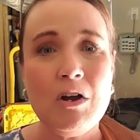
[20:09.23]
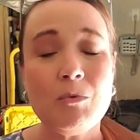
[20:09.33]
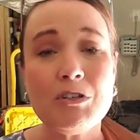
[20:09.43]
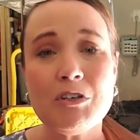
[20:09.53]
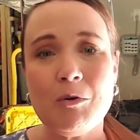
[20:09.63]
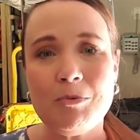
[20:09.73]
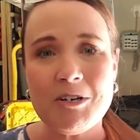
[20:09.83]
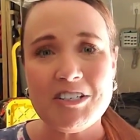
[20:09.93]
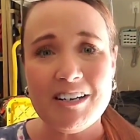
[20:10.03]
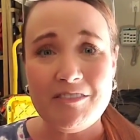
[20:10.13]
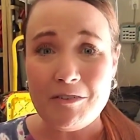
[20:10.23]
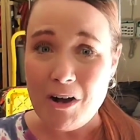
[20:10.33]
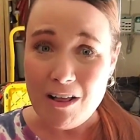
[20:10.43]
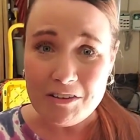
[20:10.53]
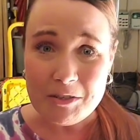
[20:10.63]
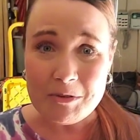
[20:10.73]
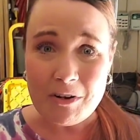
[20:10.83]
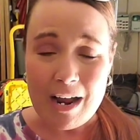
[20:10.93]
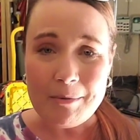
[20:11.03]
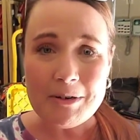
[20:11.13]
We're so appreciative of all our
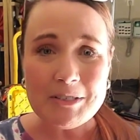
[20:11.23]
subscribers.